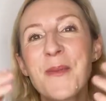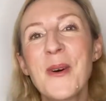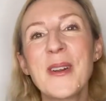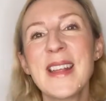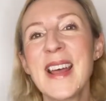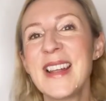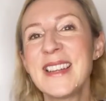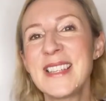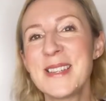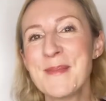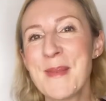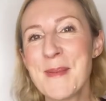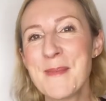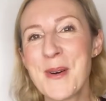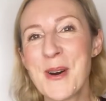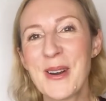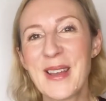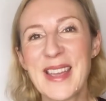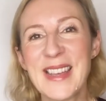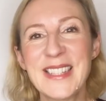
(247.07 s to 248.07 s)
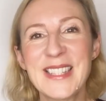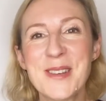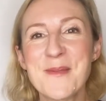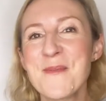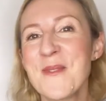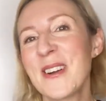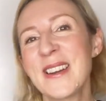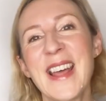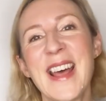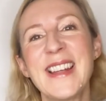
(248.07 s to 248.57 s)
one hand in my pocket and
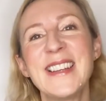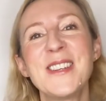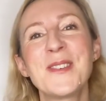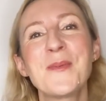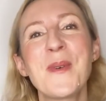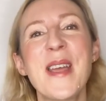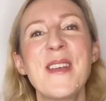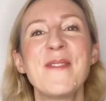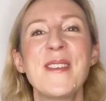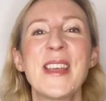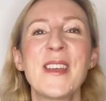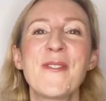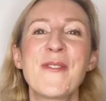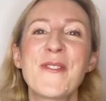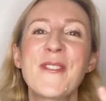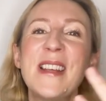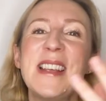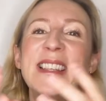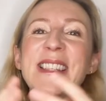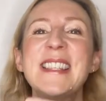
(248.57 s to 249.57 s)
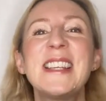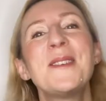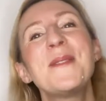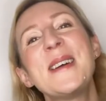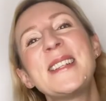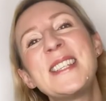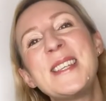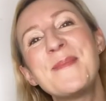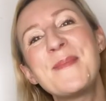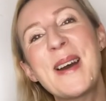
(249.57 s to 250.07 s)
one hand waving free,
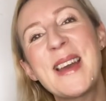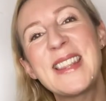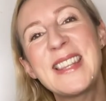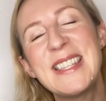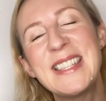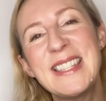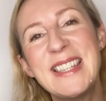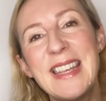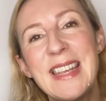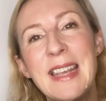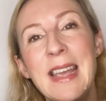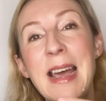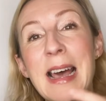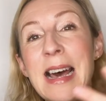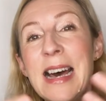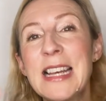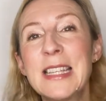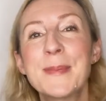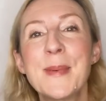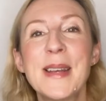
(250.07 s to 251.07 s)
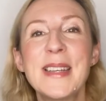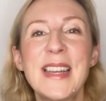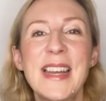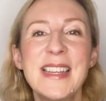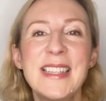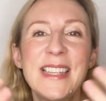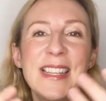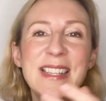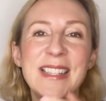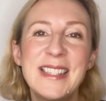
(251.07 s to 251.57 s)
silhouetted by the sea, as my
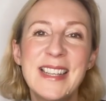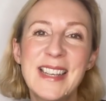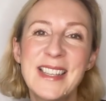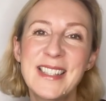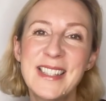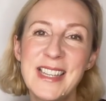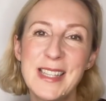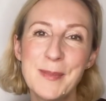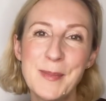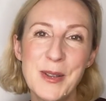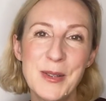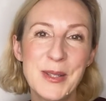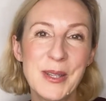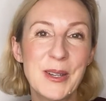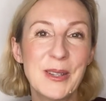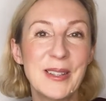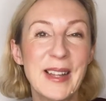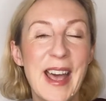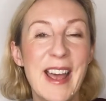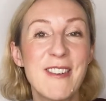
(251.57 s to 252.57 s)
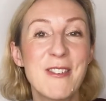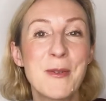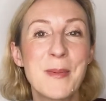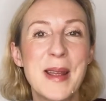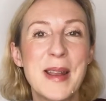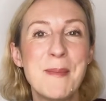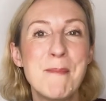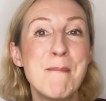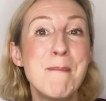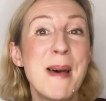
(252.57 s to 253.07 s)
1960s musical
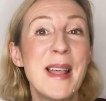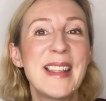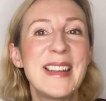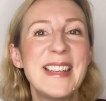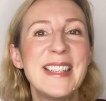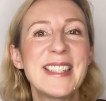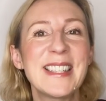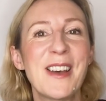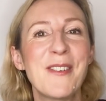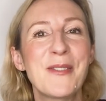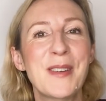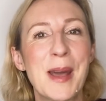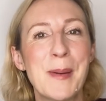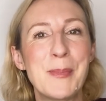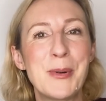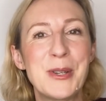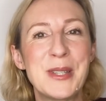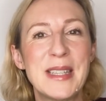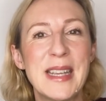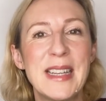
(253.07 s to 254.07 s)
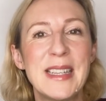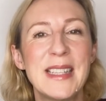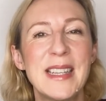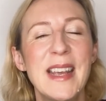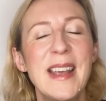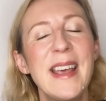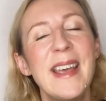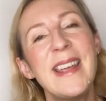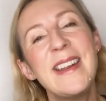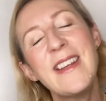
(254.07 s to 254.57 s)
heroine, Melanie Safka, put it
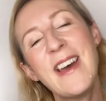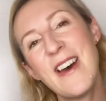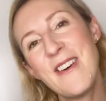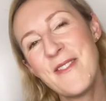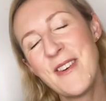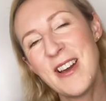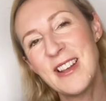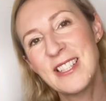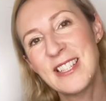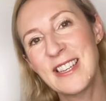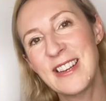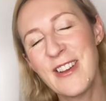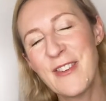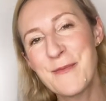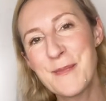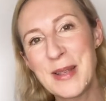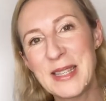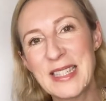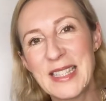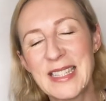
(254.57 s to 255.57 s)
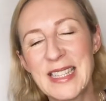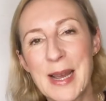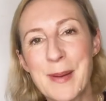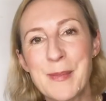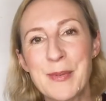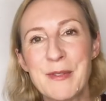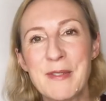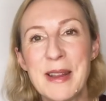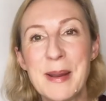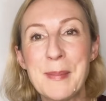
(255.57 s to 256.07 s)
in her version of Mr.
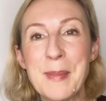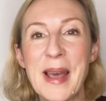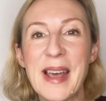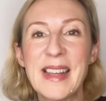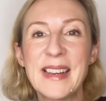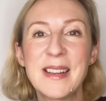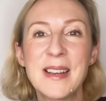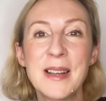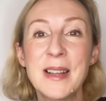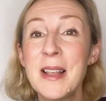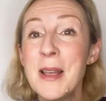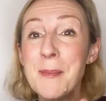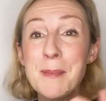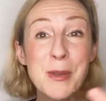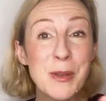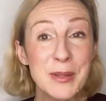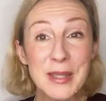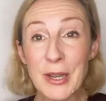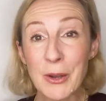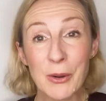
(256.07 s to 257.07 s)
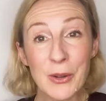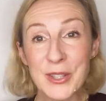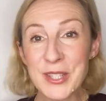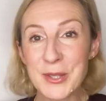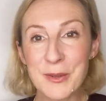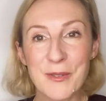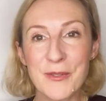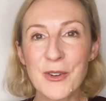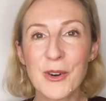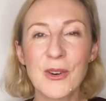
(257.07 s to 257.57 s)
Tambourine Man. Music
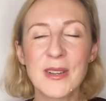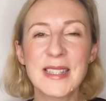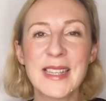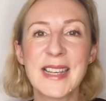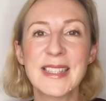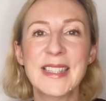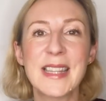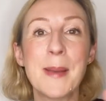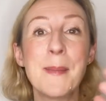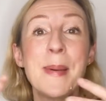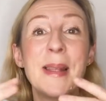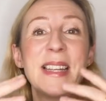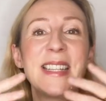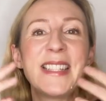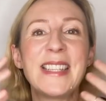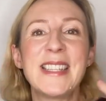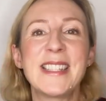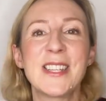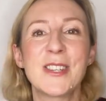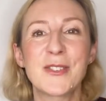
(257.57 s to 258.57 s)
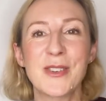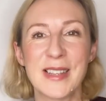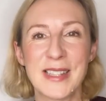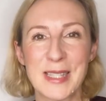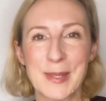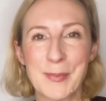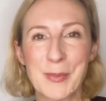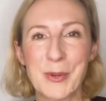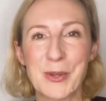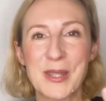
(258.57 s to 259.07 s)
also, of course, has the ability to
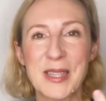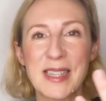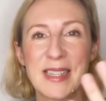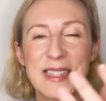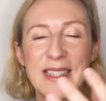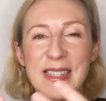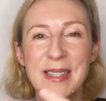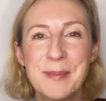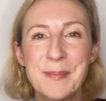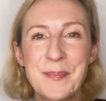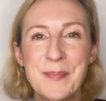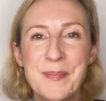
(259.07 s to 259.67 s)
transport us.